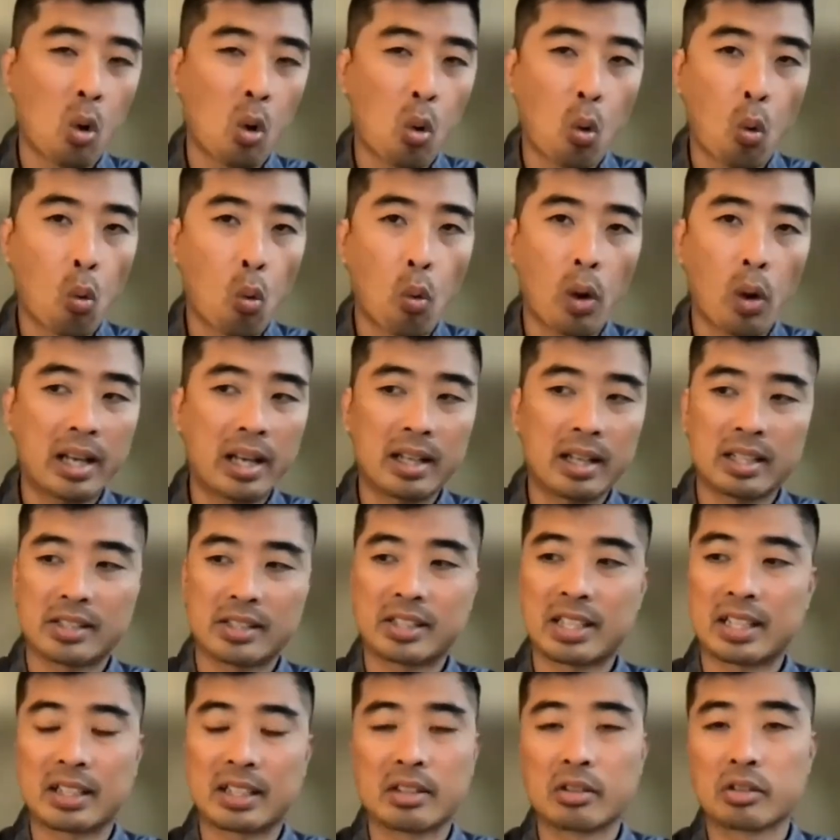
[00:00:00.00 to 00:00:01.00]
what are the
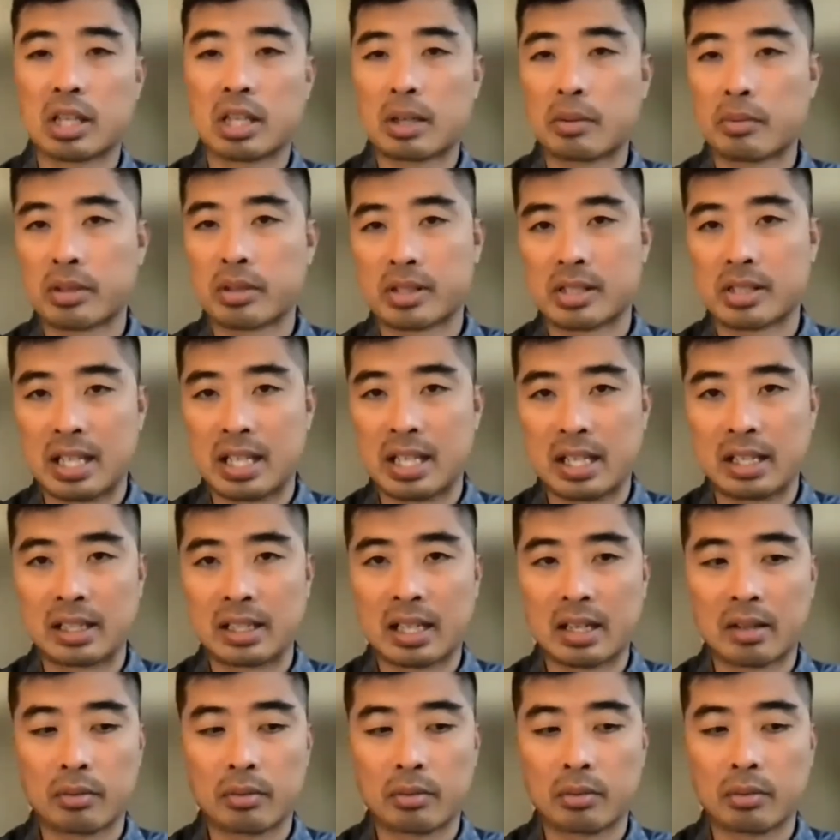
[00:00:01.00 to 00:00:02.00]
signals that we're seeing
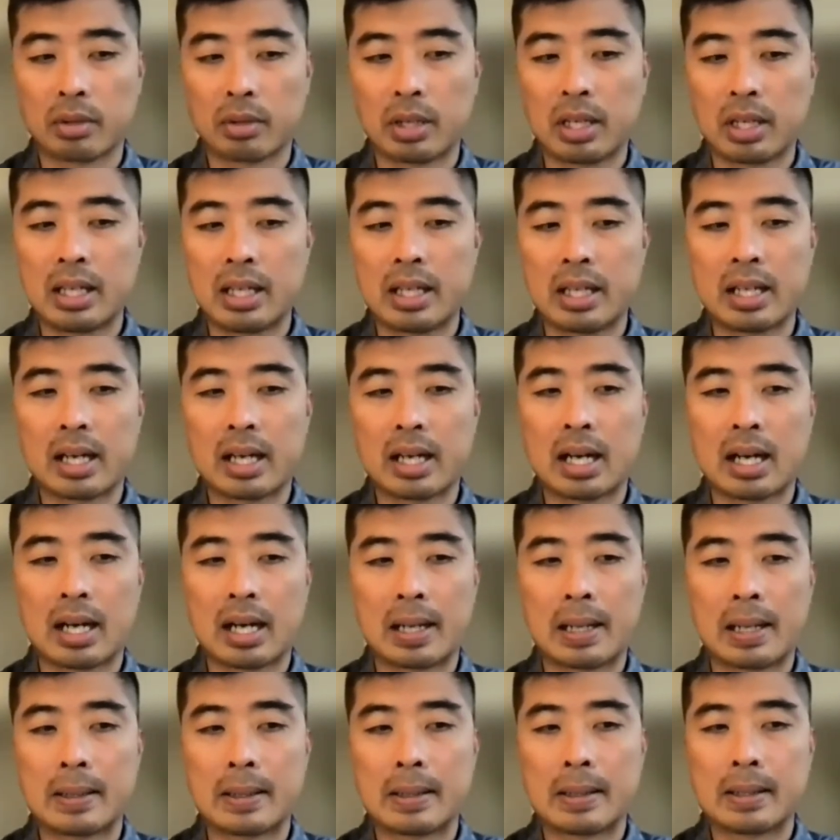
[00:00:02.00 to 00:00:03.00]
that really
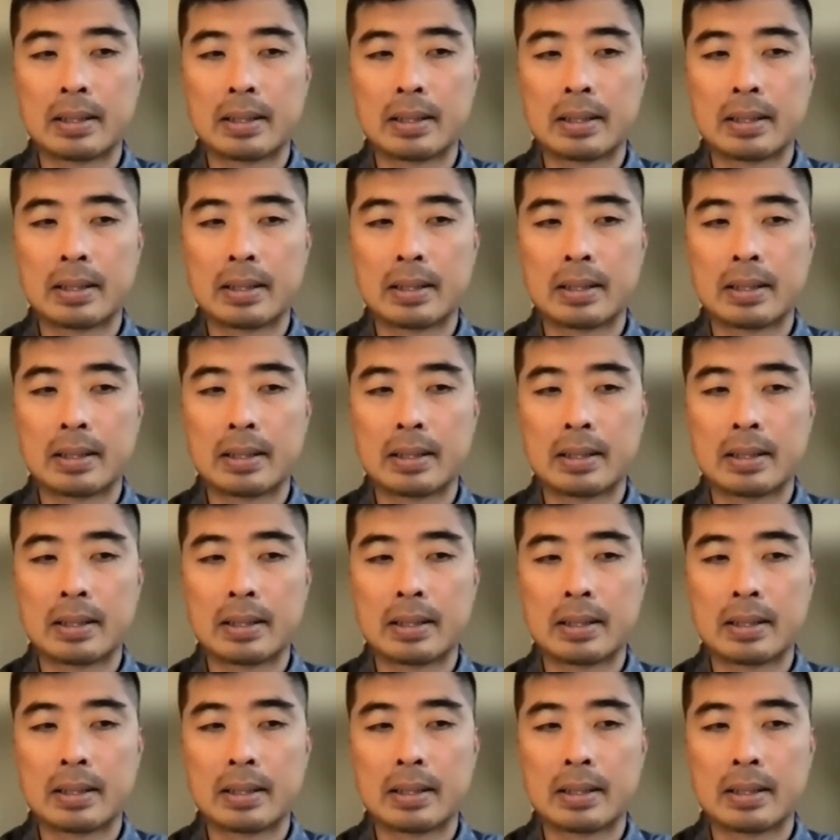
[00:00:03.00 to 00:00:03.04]
are